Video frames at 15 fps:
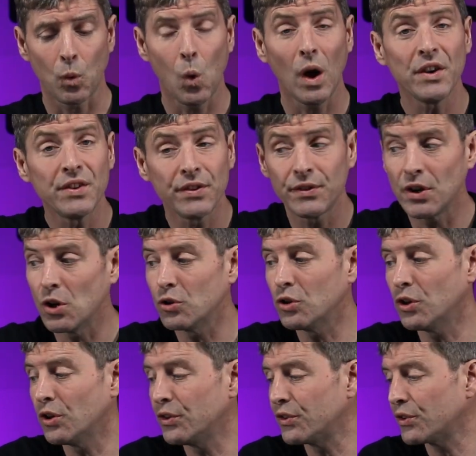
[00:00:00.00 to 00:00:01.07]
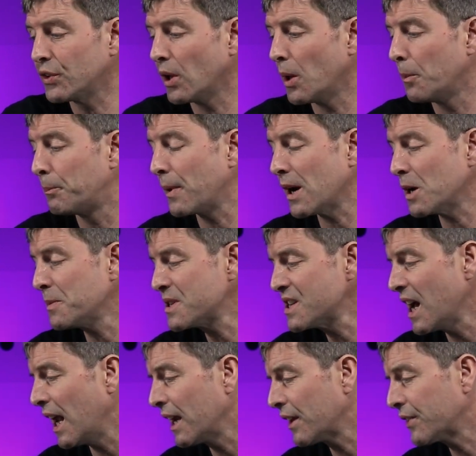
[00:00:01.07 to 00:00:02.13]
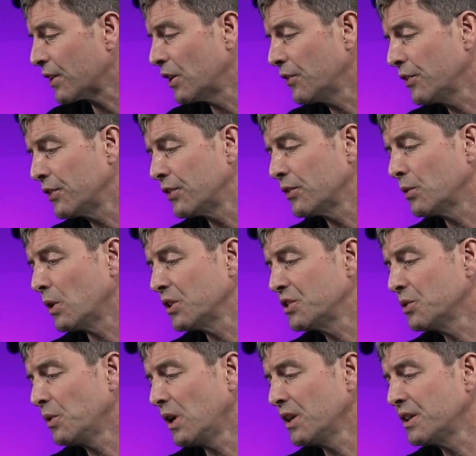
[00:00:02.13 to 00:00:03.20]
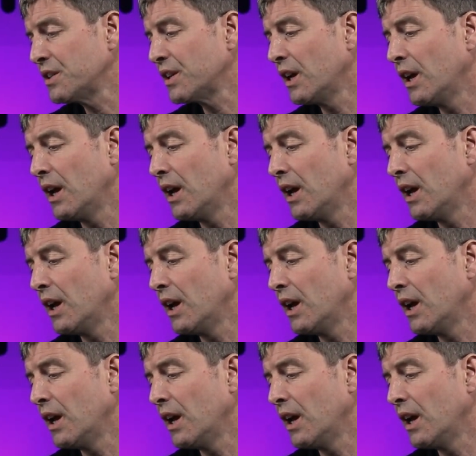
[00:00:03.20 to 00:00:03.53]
White is no good. Bare metallic surface is what you want.